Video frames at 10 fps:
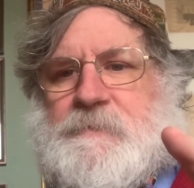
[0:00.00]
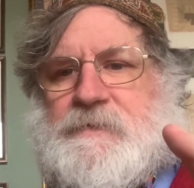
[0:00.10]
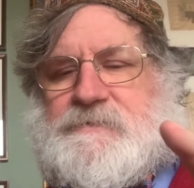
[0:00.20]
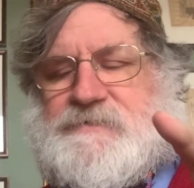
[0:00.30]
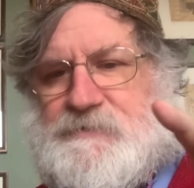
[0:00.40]

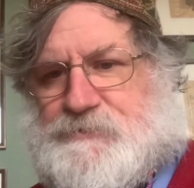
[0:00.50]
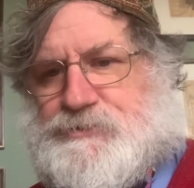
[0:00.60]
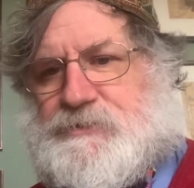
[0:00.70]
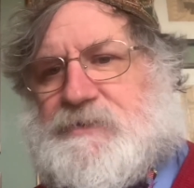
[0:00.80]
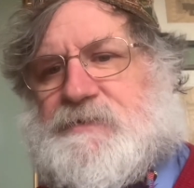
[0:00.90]
said that
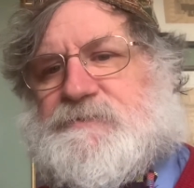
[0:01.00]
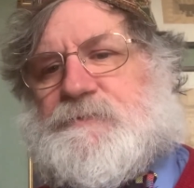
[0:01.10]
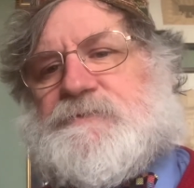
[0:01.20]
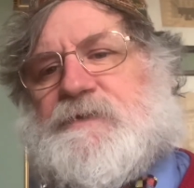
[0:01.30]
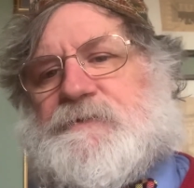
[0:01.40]
she had had
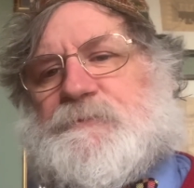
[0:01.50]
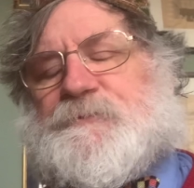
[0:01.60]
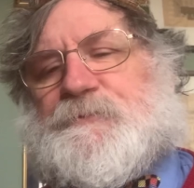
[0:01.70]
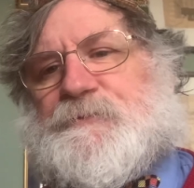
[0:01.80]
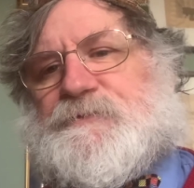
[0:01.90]
suicidal
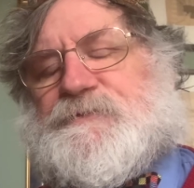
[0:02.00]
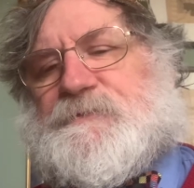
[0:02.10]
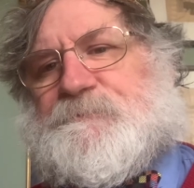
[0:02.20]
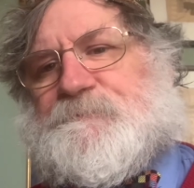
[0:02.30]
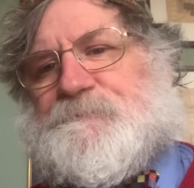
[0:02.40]

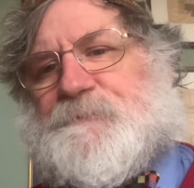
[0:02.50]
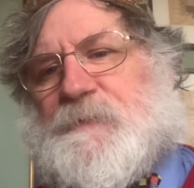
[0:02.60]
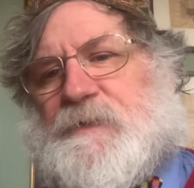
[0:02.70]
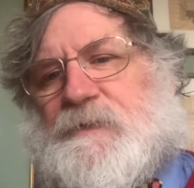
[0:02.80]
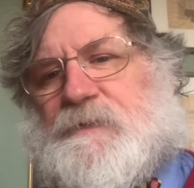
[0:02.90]
thoughts.
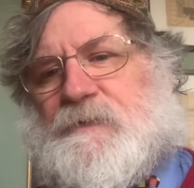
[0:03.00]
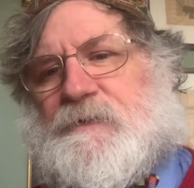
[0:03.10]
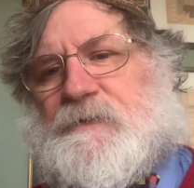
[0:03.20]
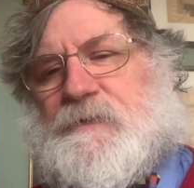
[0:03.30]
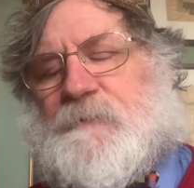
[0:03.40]

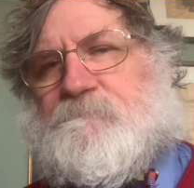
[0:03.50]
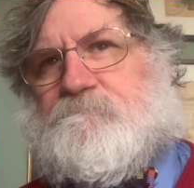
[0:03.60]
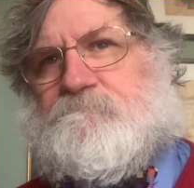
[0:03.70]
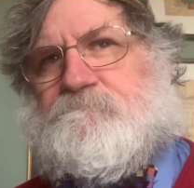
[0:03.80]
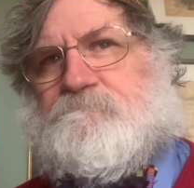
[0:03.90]

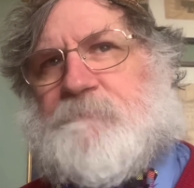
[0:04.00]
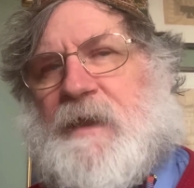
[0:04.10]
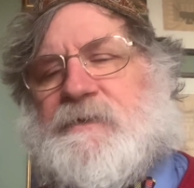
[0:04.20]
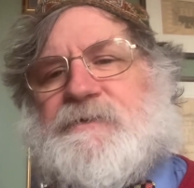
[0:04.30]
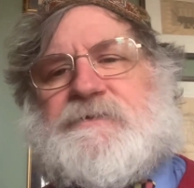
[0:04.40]

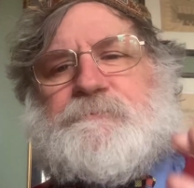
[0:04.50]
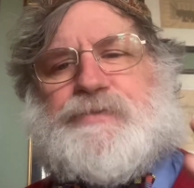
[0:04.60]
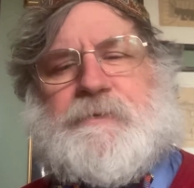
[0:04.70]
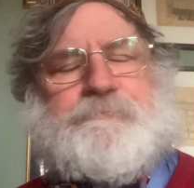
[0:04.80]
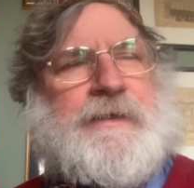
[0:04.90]
I can't even
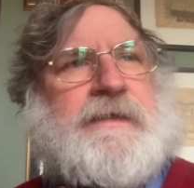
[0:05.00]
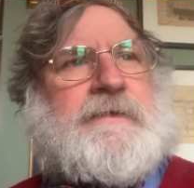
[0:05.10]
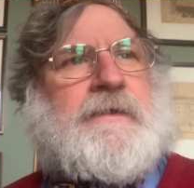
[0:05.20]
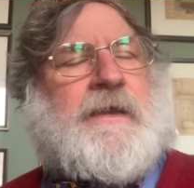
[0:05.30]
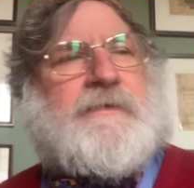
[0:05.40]

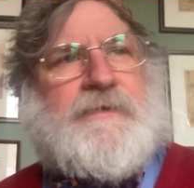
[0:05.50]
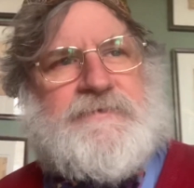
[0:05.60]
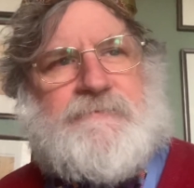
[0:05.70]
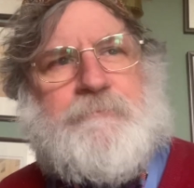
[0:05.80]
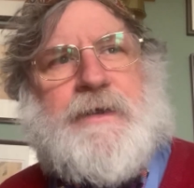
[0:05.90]
begin. I can't
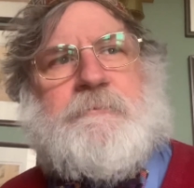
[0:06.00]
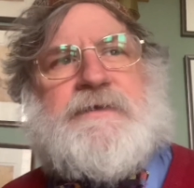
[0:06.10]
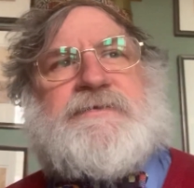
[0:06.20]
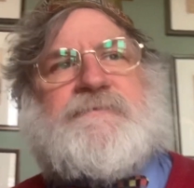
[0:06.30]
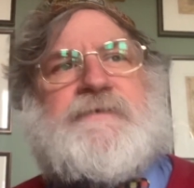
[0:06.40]
even bring
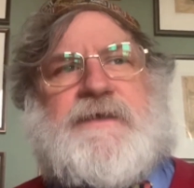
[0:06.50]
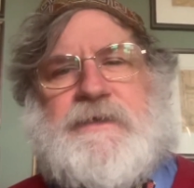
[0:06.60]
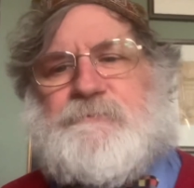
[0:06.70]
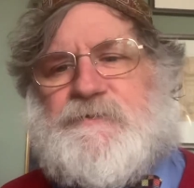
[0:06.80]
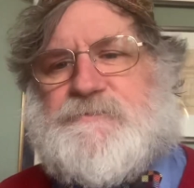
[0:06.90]
myself to
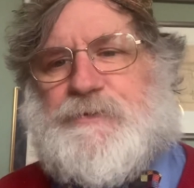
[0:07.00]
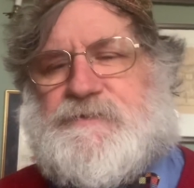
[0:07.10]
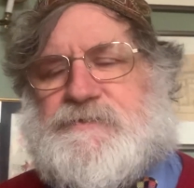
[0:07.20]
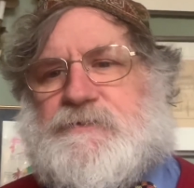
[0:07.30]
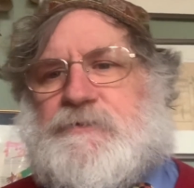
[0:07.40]
name this
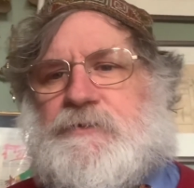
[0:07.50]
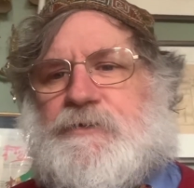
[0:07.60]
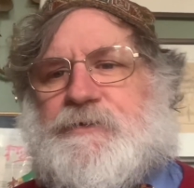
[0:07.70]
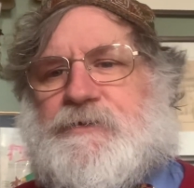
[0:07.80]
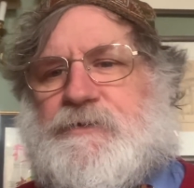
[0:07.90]
person on